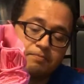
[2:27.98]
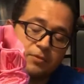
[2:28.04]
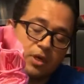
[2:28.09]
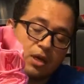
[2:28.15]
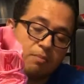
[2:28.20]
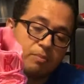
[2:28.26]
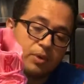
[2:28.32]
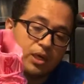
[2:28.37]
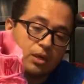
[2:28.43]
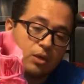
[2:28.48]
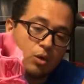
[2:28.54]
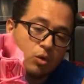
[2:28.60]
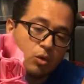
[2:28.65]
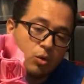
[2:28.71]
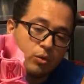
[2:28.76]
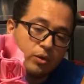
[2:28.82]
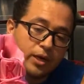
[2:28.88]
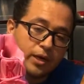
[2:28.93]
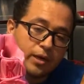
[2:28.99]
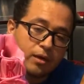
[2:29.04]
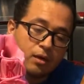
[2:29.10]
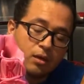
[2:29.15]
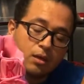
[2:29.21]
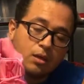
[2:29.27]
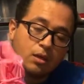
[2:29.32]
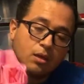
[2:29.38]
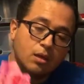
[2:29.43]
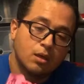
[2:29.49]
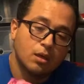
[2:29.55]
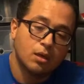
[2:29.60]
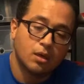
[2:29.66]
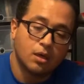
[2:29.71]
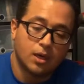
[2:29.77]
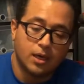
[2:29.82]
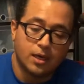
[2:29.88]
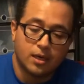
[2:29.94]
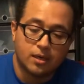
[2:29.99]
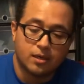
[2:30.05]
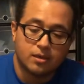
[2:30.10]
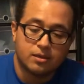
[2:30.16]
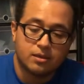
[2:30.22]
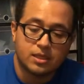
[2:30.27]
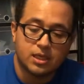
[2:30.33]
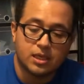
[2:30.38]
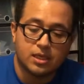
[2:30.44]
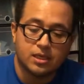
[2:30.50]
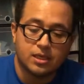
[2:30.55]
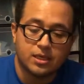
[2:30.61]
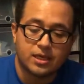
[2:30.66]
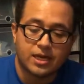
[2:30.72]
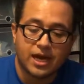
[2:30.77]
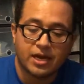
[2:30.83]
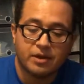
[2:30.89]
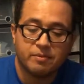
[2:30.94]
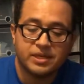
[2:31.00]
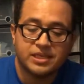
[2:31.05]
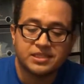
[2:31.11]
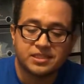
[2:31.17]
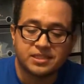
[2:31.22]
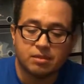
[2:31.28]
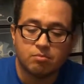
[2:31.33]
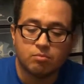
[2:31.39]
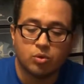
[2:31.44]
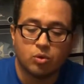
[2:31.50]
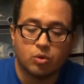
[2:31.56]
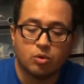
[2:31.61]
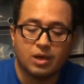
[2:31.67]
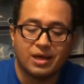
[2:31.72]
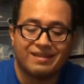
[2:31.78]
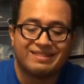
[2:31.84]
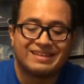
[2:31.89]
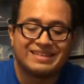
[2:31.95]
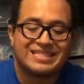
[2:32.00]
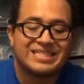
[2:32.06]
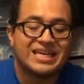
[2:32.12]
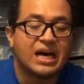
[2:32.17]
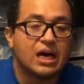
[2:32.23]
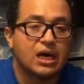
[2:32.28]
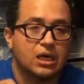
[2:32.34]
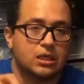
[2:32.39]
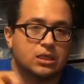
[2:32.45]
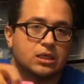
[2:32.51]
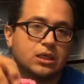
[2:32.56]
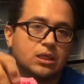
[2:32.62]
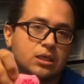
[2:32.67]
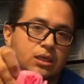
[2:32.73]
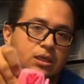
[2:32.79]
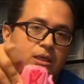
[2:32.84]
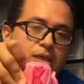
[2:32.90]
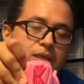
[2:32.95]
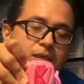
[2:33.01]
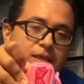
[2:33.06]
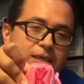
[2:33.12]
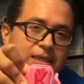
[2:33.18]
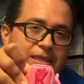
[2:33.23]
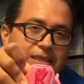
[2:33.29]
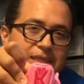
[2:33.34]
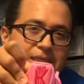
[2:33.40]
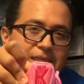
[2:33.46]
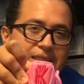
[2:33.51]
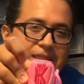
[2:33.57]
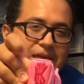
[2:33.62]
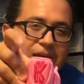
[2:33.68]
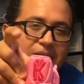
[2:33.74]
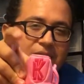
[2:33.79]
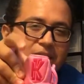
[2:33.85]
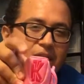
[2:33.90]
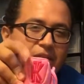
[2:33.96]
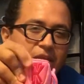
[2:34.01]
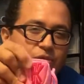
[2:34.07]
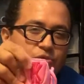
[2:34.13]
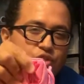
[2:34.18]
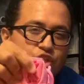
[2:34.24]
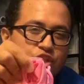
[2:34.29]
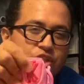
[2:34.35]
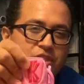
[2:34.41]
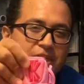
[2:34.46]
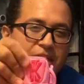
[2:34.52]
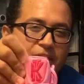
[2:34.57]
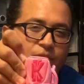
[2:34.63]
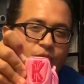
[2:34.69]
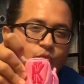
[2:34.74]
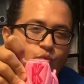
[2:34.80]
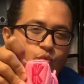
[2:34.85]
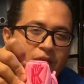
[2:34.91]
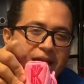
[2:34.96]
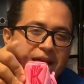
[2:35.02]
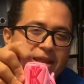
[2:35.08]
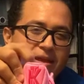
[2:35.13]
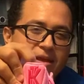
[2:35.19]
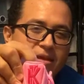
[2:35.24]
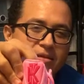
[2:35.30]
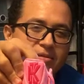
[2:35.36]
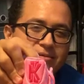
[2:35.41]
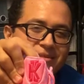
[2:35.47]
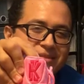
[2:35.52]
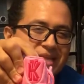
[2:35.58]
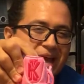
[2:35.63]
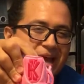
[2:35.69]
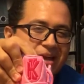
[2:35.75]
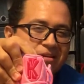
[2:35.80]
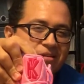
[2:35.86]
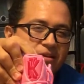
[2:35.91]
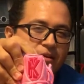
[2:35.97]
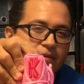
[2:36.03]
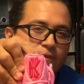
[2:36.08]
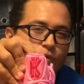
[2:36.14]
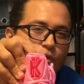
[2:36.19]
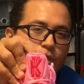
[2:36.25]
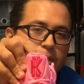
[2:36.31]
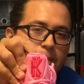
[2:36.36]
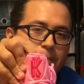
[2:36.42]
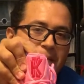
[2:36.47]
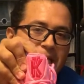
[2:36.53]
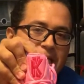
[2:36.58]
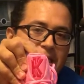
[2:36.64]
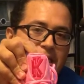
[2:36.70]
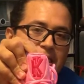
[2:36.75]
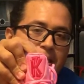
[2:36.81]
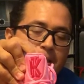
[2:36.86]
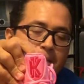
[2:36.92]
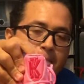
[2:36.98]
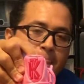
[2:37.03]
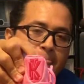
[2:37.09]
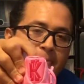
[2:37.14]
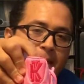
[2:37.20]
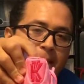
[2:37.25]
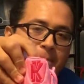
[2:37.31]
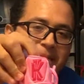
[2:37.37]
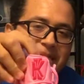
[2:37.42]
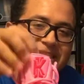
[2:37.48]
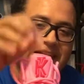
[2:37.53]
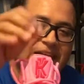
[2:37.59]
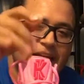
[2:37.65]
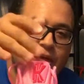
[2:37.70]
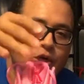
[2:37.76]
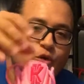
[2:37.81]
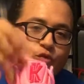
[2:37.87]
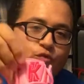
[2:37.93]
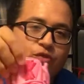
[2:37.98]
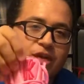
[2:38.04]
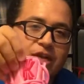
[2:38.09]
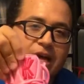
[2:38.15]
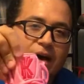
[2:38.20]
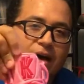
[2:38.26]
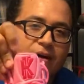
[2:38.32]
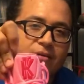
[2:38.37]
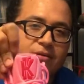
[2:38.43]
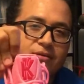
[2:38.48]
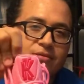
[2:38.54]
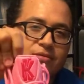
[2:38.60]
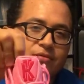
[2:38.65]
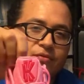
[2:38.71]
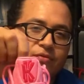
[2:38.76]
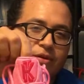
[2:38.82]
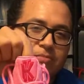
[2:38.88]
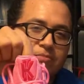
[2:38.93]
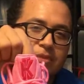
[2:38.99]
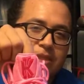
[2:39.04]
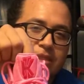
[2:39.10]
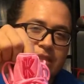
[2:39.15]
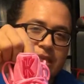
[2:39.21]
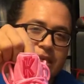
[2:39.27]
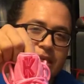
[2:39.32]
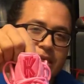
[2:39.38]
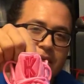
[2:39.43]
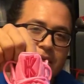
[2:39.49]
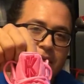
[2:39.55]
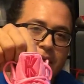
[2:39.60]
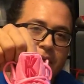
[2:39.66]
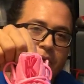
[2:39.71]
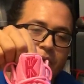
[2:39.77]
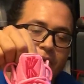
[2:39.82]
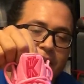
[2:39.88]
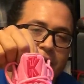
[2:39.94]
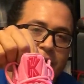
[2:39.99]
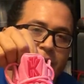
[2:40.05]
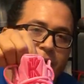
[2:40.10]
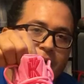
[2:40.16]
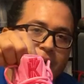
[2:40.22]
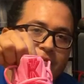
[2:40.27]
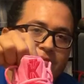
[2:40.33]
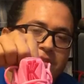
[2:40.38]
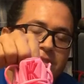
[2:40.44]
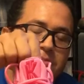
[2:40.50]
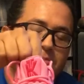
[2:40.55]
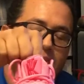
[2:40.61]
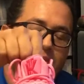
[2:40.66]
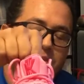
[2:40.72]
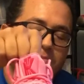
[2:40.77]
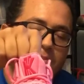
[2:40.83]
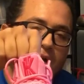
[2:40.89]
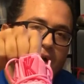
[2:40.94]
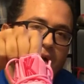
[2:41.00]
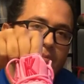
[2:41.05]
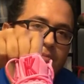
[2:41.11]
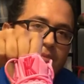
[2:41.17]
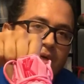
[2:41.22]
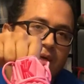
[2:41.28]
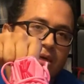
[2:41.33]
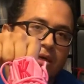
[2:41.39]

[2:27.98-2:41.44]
company logo there. The Kyrie symbol on the tongue, it's kind of like a little shade of red. It's not fully pink, but it's kind of goofied out from the lettering of the SpongeBob